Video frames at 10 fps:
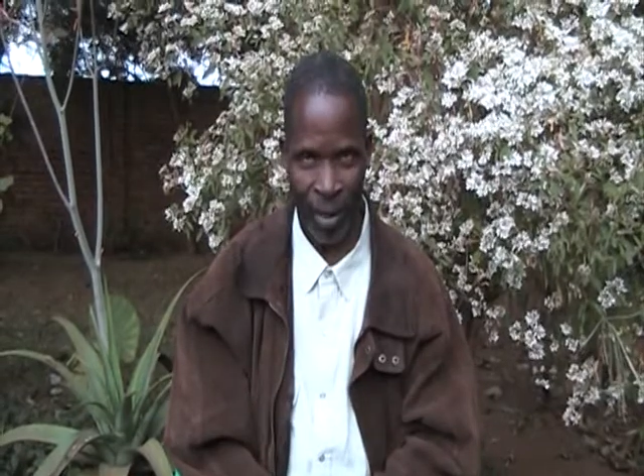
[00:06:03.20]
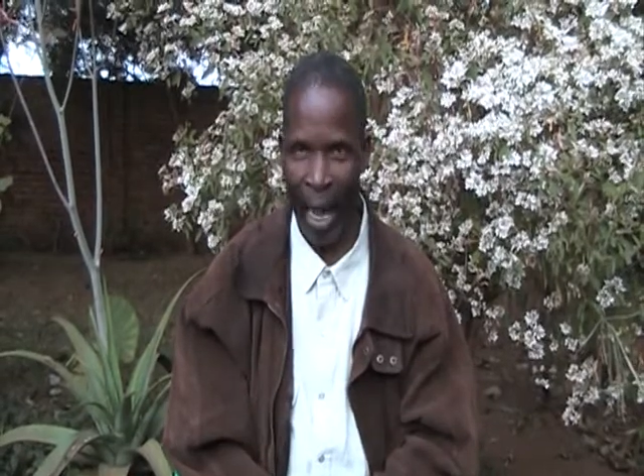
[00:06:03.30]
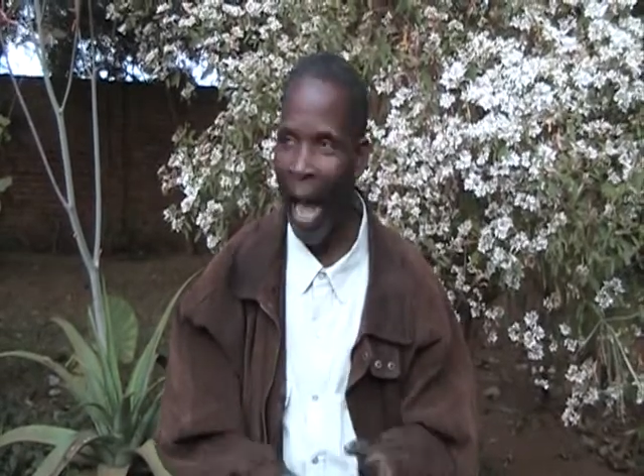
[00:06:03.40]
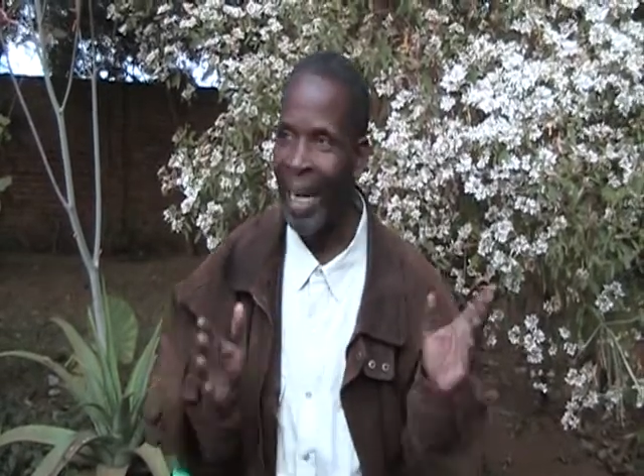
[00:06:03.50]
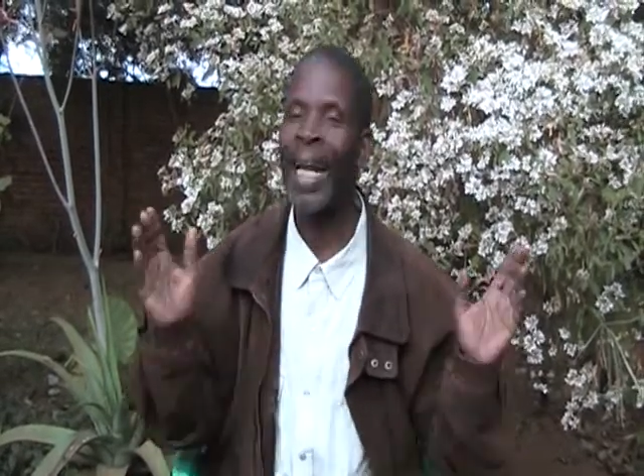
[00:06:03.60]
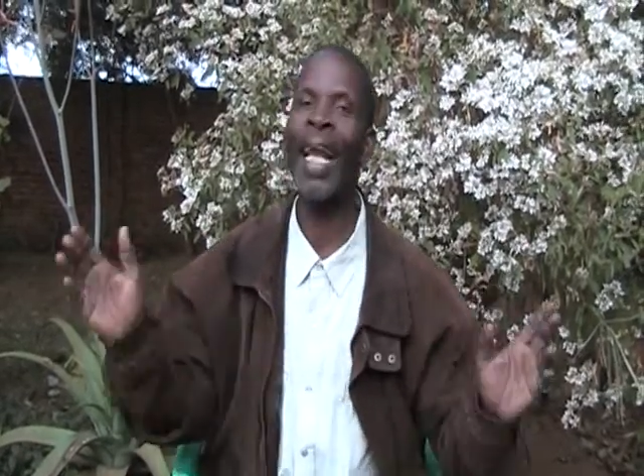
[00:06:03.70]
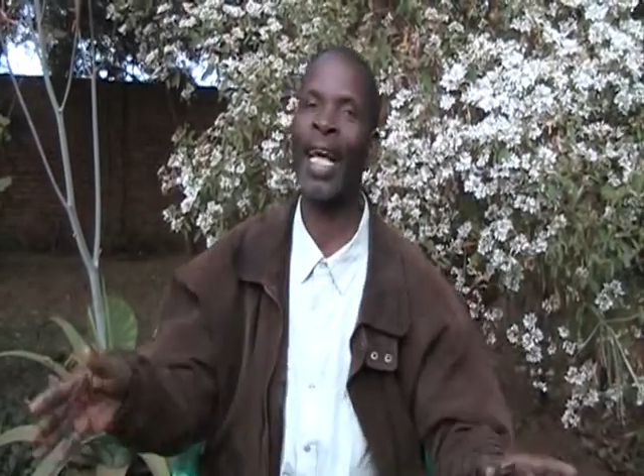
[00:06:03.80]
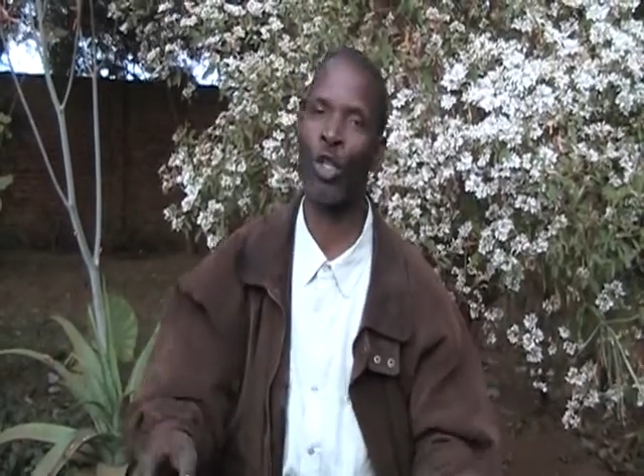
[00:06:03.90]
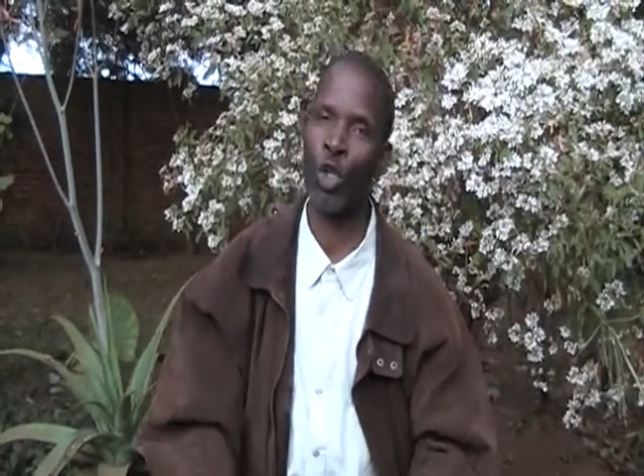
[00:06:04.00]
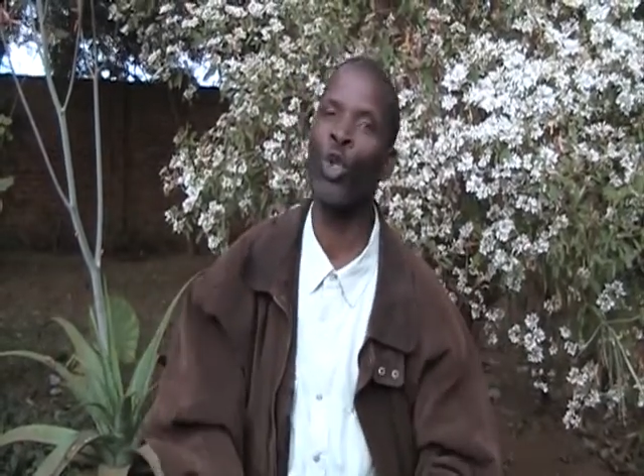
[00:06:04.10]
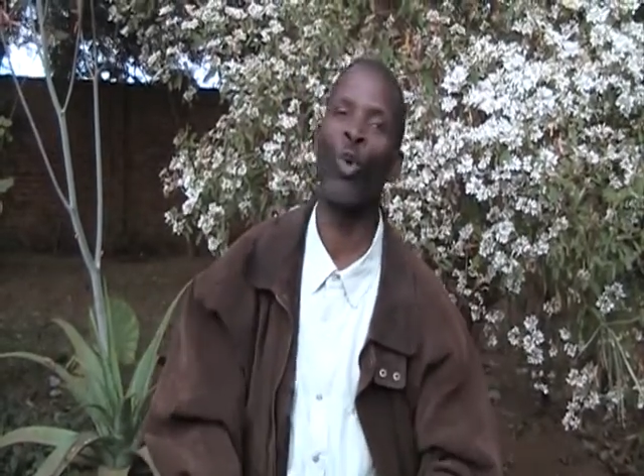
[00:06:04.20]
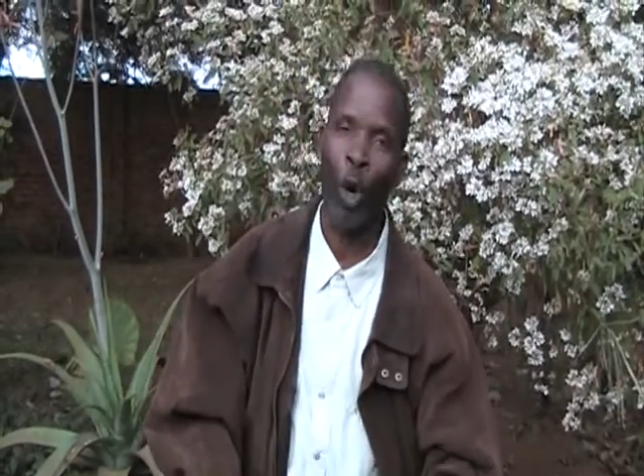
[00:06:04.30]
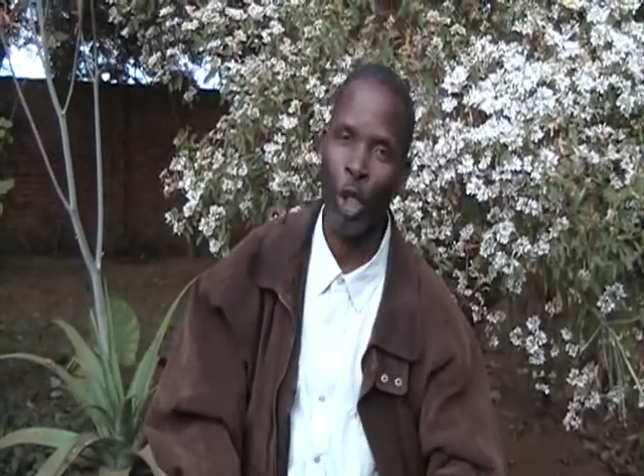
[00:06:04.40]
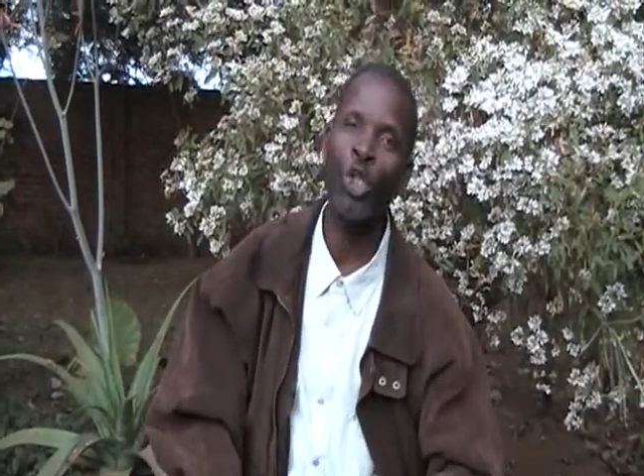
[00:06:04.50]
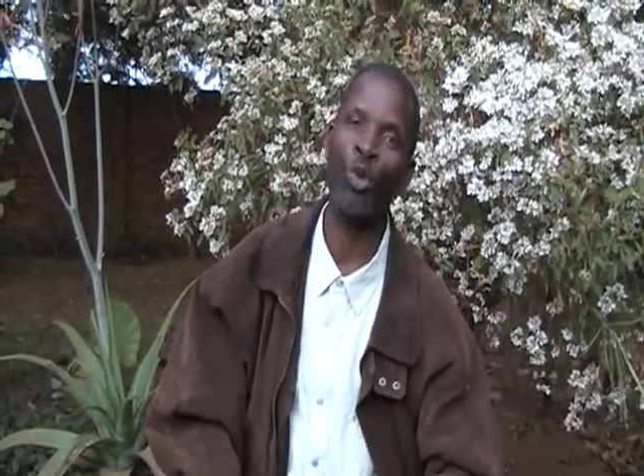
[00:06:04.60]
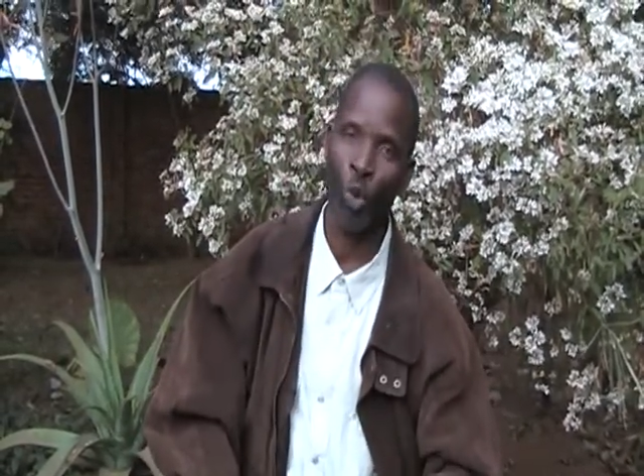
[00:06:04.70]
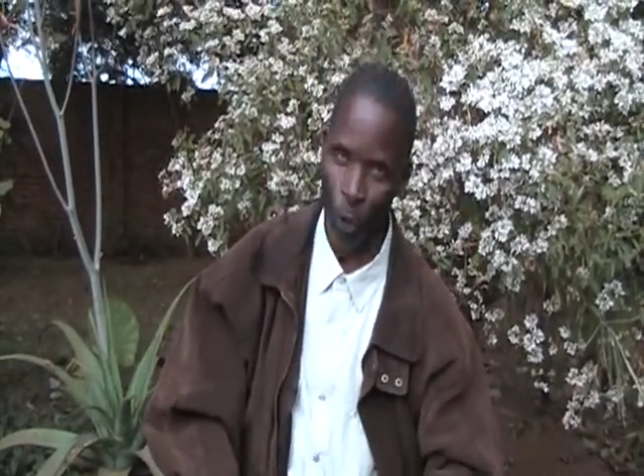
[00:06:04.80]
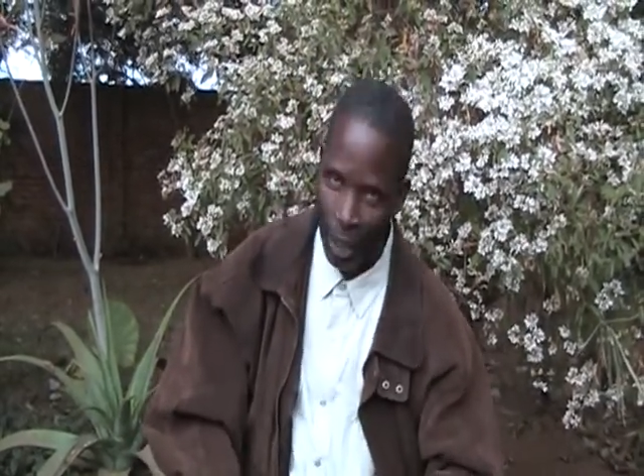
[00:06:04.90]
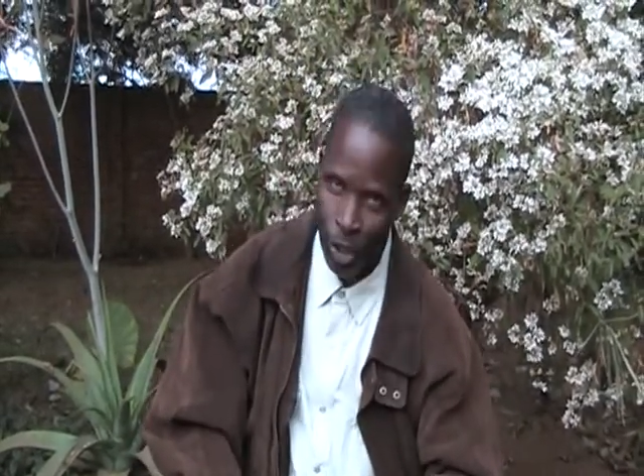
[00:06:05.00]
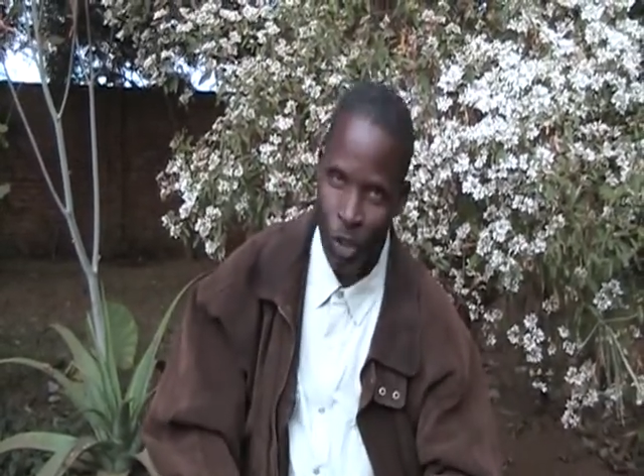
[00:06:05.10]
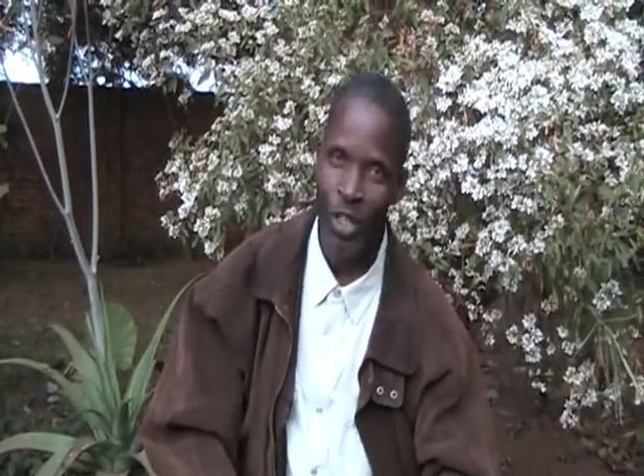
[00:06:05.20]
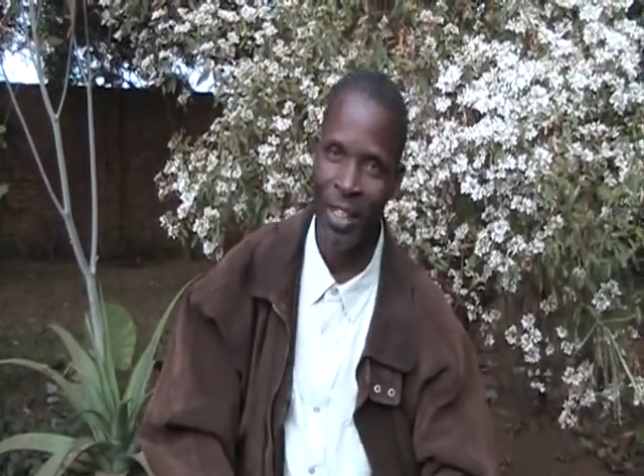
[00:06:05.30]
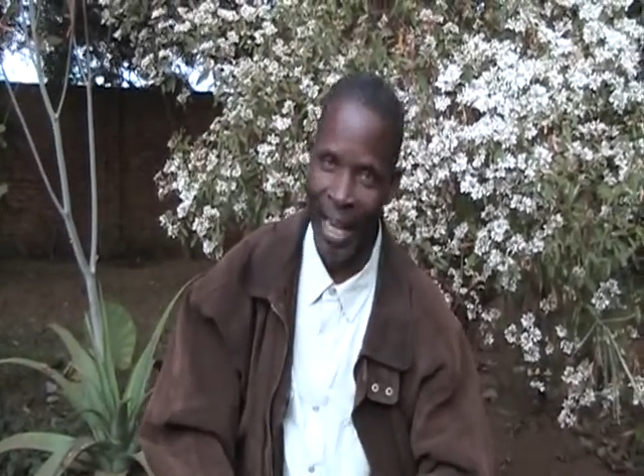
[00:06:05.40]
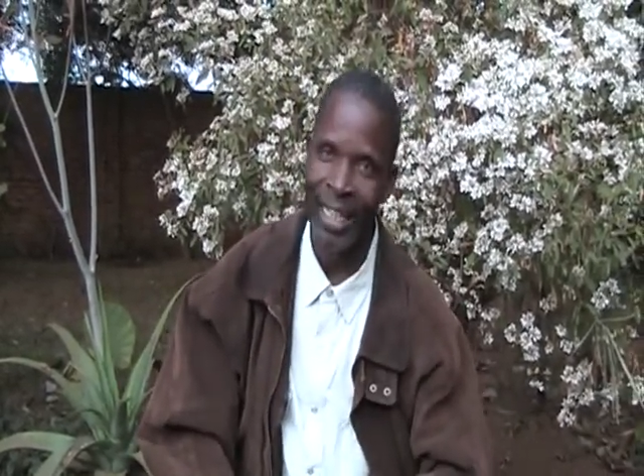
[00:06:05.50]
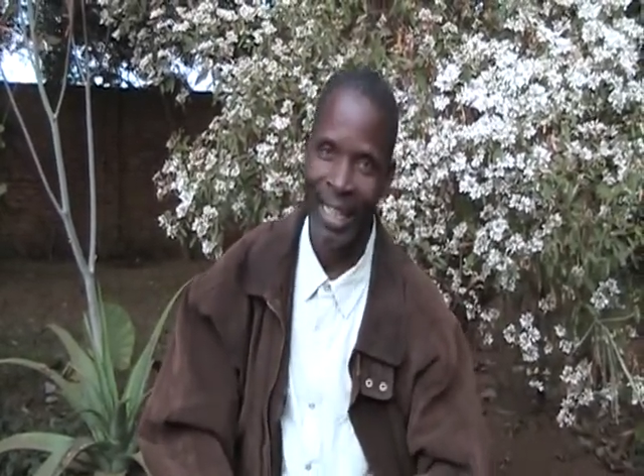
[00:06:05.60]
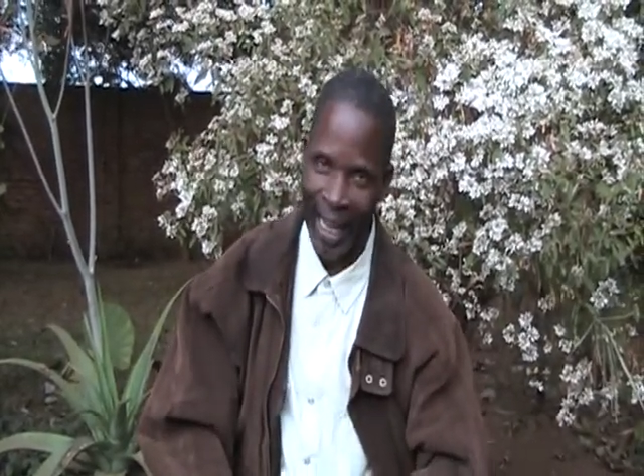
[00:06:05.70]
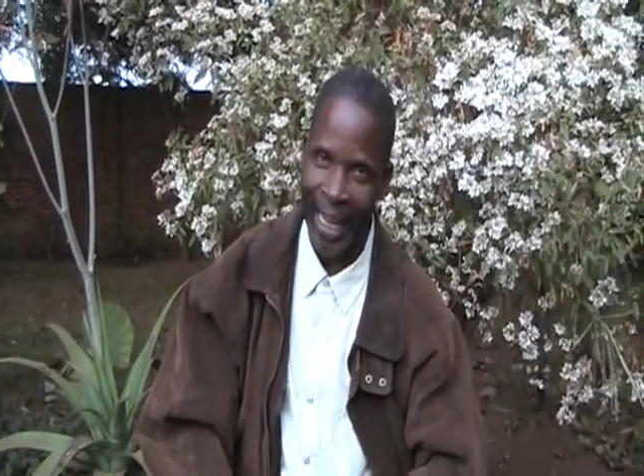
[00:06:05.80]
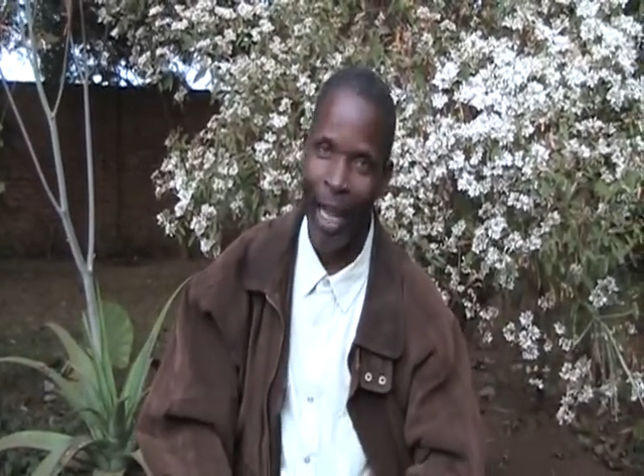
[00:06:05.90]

Unless you want to rest that day,